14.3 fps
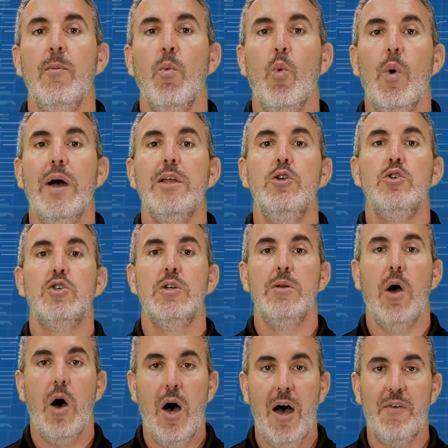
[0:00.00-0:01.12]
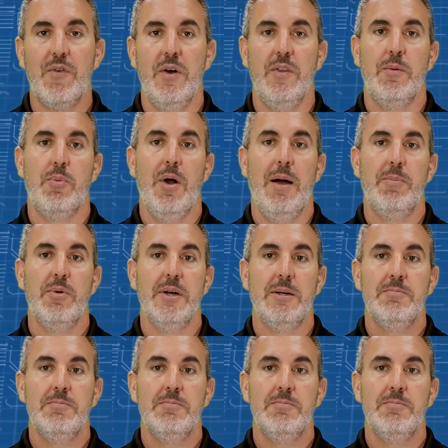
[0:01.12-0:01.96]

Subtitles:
what you should offer on the property.